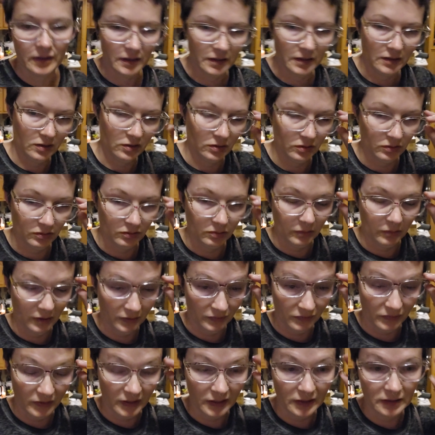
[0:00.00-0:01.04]
it to
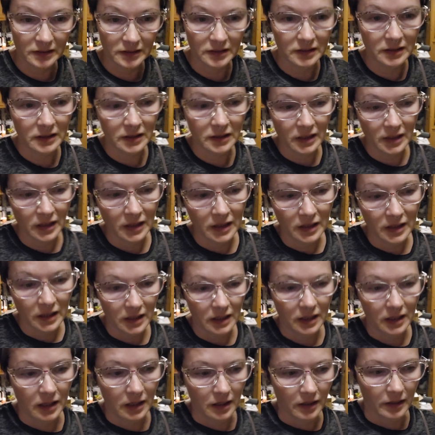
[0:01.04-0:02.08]
my friend.
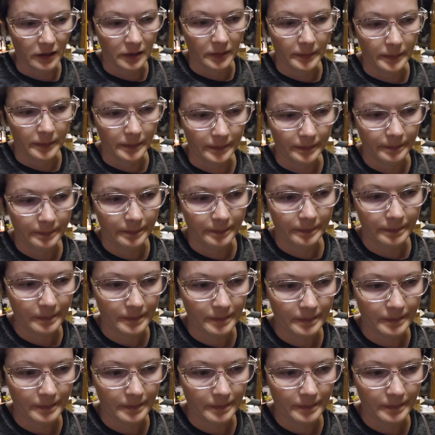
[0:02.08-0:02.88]
It